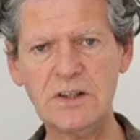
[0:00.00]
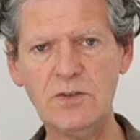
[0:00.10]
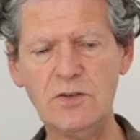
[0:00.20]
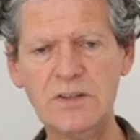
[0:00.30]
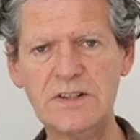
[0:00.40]
a
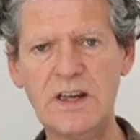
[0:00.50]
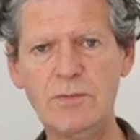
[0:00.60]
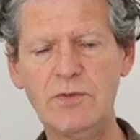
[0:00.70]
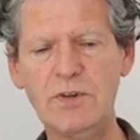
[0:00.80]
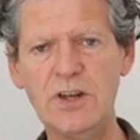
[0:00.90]

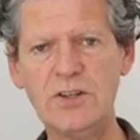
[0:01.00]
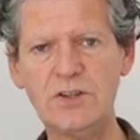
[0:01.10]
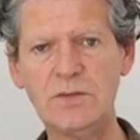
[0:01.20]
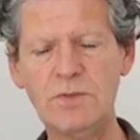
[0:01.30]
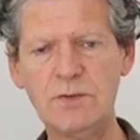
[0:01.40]

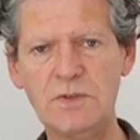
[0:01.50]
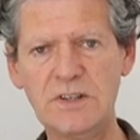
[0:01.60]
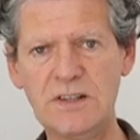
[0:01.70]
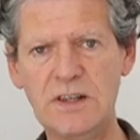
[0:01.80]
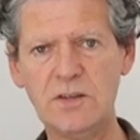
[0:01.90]
non-separation between
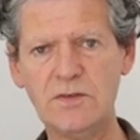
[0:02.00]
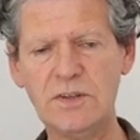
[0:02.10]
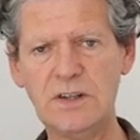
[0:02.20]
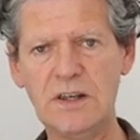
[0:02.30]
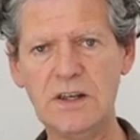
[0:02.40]
self
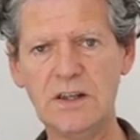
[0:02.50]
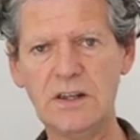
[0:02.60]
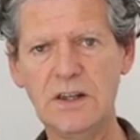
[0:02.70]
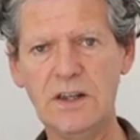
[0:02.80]
and land.